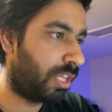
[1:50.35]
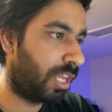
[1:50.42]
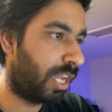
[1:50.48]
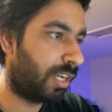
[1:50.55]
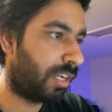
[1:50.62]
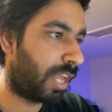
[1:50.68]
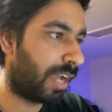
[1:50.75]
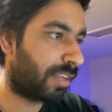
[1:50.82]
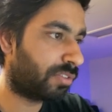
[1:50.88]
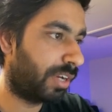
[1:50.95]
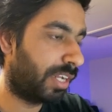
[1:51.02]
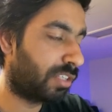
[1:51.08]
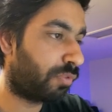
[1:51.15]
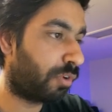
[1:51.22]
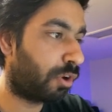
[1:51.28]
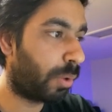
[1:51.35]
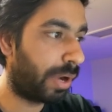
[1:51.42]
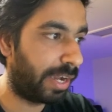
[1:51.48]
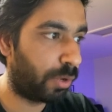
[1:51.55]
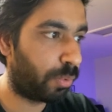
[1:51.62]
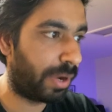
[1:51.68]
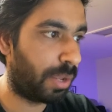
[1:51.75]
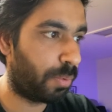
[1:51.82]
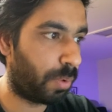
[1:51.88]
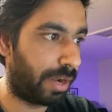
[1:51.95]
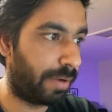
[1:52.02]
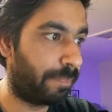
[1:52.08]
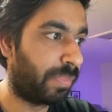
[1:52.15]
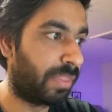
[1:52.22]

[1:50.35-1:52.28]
the tax rates for 2021.